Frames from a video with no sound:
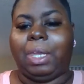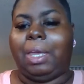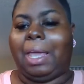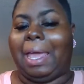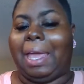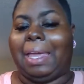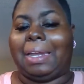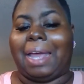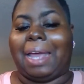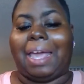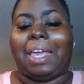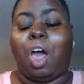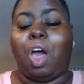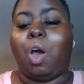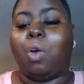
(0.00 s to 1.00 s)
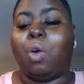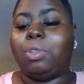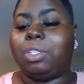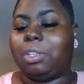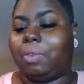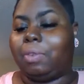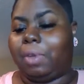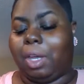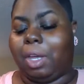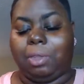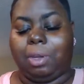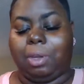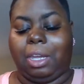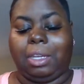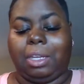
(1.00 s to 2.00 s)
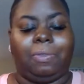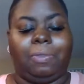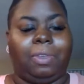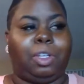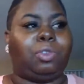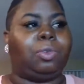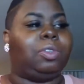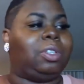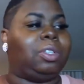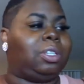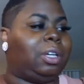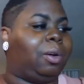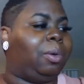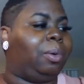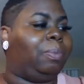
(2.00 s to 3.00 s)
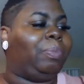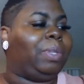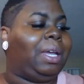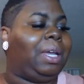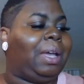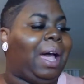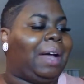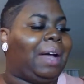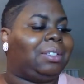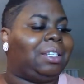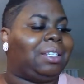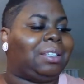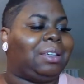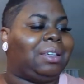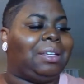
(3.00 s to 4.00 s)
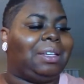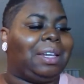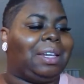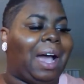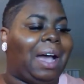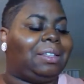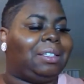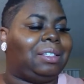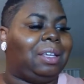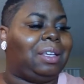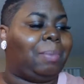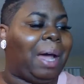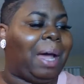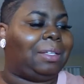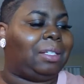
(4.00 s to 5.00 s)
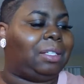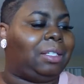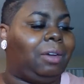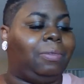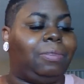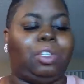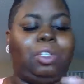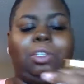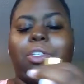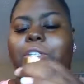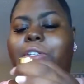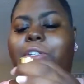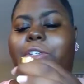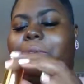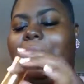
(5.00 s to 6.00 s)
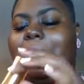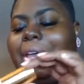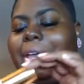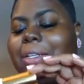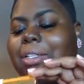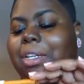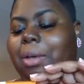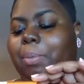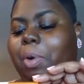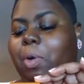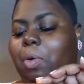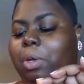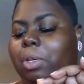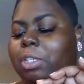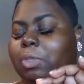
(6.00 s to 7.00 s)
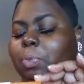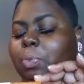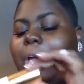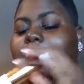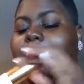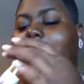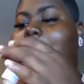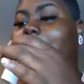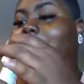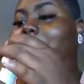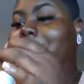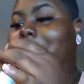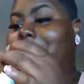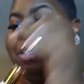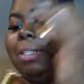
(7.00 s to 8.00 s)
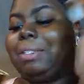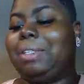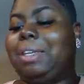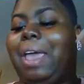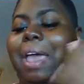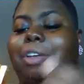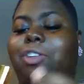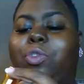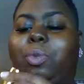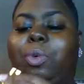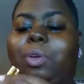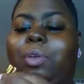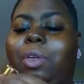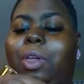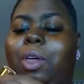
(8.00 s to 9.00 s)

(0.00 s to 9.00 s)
and a host of other individuals. So I just could not see myself to do a demo on this product. Now this is the actual